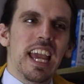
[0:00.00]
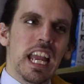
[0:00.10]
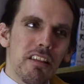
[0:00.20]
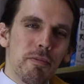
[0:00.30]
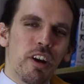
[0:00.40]

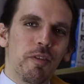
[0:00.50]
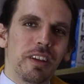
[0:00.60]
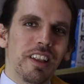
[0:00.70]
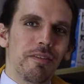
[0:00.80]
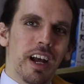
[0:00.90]
It's
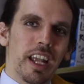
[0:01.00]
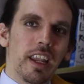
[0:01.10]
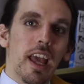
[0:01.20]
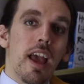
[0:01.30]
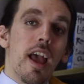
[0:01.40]
perfectly
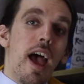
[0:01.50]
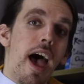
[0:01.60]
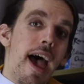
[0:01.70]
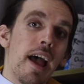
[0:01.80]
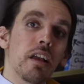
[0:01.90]
fine.
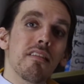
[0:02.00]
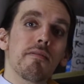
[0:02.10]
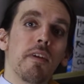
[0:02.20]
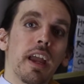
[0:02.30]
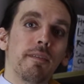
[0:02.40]

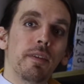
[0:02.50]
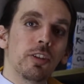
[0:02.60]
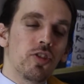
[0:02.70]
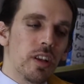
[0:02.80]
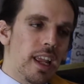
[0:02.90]
As fan
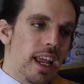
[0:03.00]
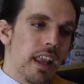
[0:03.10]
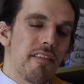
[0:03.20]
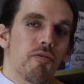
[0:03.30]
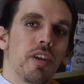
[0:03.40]
fiction, it
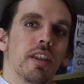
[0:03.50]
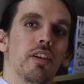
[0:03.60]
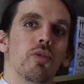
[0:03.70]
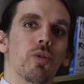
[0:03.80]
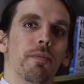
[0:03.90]
is really
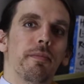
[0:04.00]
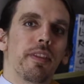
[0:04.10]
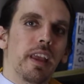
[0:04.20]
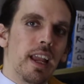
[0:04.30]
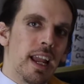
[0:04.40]
cool.
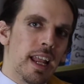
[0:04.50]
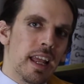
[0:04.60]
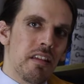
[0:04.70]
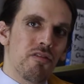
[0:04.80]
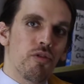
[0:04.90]
It
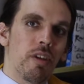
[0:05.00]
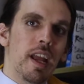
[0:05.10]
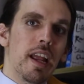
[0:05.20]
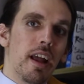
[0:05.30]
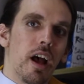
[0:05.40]
is
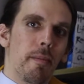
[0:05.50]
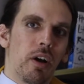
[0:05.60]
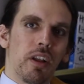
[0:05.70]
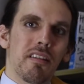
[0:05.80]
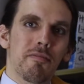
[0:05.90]
great
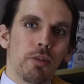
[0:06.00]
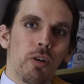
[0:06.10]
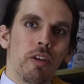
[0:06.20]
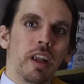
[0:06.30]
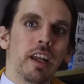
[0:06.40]
about
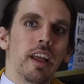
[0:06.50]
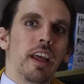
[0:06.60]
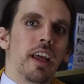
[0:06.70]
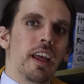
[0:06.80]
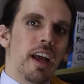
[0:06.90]
exploring
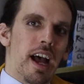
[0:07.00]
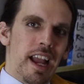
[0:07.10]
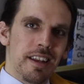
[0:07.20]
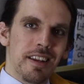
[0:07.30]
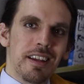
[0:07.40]

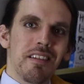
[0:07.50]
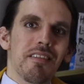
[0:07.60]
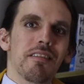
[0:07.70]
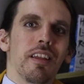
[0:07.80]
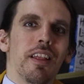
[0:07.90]

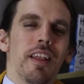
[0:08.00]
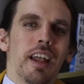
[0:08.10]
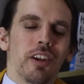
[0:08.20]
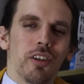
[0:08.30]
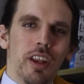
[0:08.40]
ideas
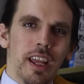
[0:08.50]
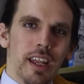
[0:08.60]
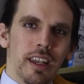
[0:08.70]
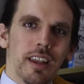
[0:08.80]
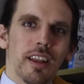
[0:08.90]
that are
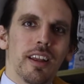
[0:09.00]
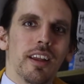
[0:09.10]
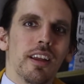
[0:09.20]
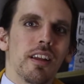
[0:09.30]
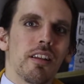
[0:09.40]
in
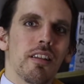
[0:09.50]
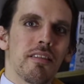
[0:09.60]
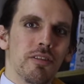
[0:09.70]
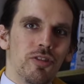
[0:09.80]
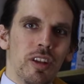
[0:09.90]

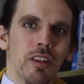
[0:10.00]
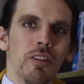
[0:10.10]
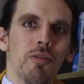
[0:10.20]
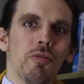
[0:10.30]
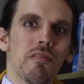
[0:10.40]
Cixin
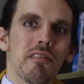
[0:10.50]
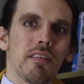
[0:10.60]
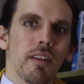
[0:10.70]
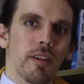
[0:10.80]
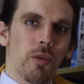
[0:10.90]

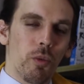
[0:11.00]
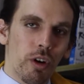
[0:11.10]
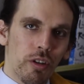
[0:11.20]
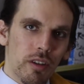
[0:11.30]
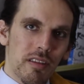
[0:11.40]
Liu's
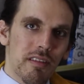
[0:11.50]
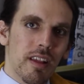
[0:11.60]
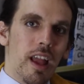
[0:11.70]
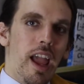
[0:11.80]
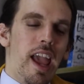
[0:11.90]

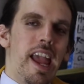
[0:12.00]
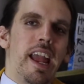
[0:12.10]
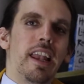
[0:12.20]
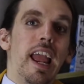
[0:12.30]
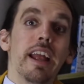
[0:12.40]
works
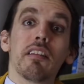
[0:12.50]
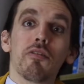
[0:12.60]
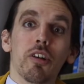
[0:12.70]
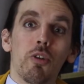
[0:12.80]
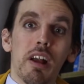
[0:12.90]
and
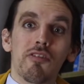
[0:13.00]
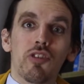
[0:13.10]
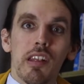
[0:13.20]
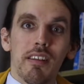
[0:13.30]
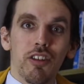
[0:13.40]
answering
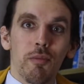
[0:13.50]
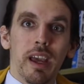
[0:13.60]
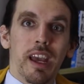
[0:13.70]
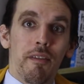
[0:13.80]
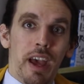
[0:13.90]
questions that you
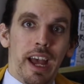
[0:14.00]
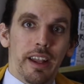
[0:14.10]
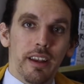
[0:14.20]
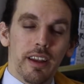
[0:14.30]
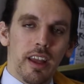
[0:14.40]
may have
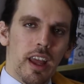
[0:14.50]
had.